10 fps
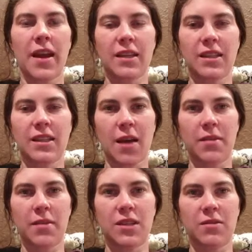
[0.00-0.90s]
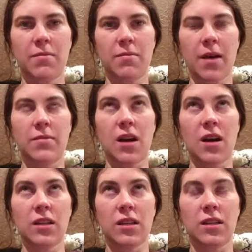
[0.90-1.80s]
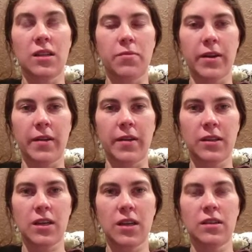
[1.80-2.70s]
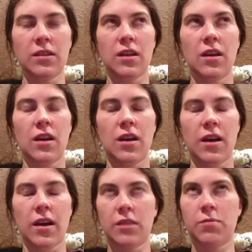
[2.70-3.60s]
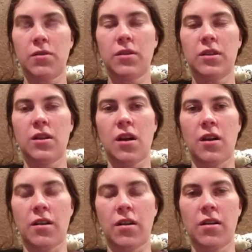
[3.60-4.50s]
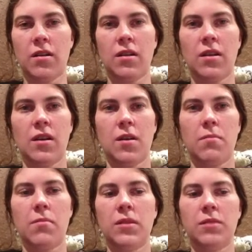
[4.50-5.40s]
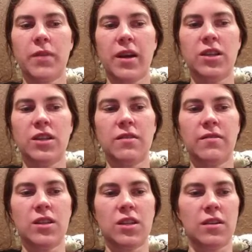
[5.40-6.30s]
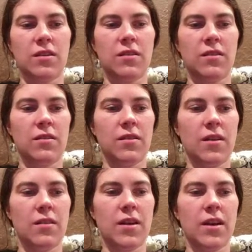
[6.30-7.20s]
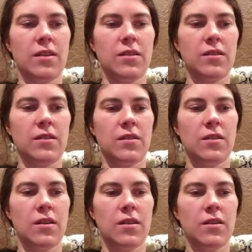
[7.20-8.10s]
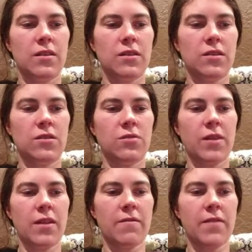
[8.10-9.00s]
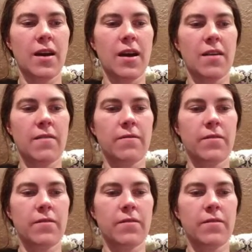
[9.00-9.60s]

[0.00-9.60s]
the next thing I'm going to do in Pemdas, I did parentheses, exponents, there are none, multiplication, division. All right, this is 25